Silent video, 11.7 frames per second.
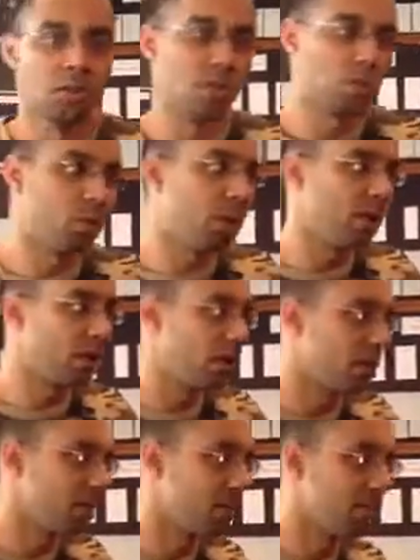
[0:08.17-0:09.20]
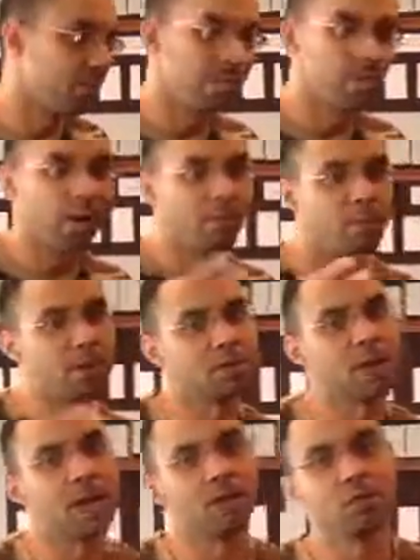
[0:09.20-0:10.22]
This week, I'm going
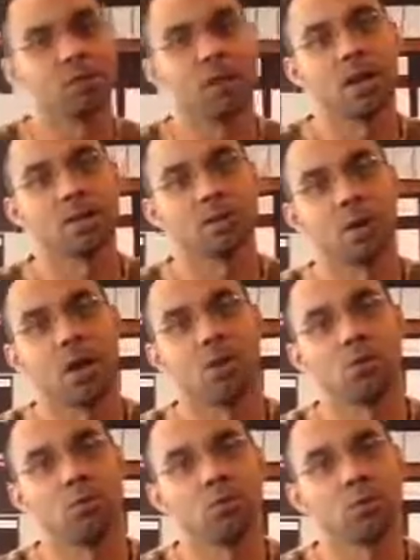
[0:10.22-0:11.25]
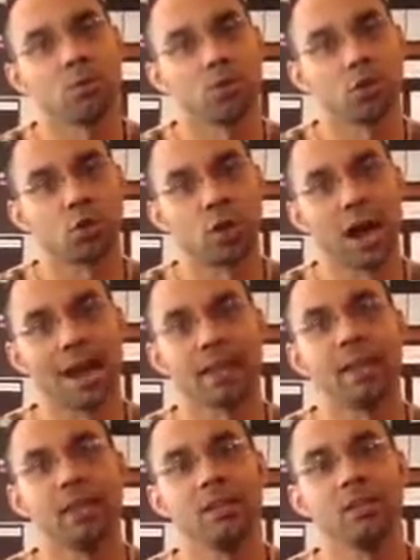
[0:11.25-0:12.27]
to talk to you guys about
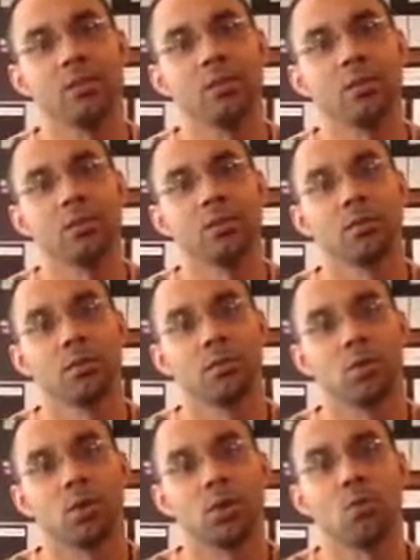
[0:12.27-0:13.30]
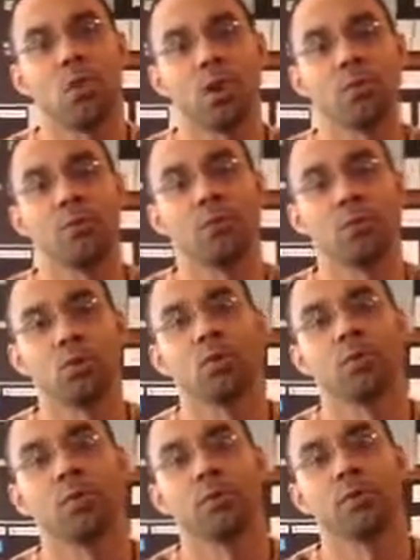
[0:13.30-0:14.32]
tracking what you want to
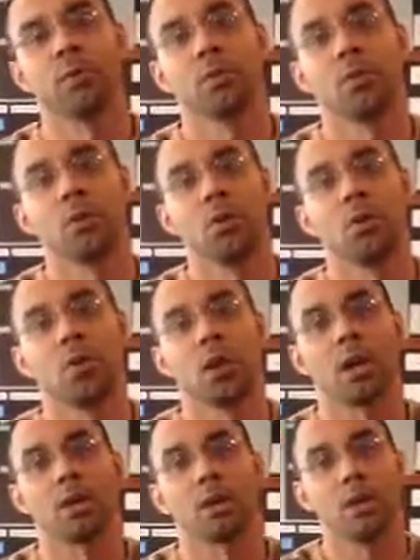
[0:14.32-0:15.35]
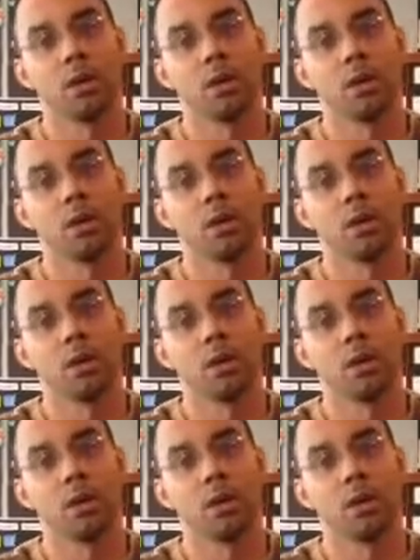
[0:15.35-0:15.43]
improve, okay?